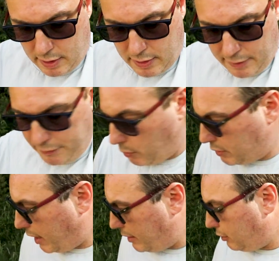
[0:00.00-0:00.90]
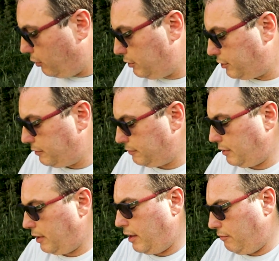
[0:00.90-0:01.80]
Then if you want to hand launch,
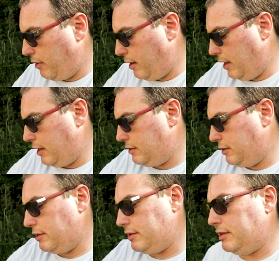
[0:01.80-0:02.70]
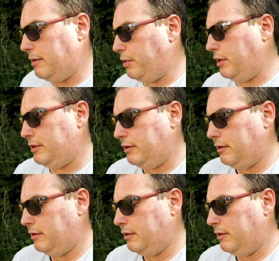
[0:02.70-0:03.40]
it really is just as simple as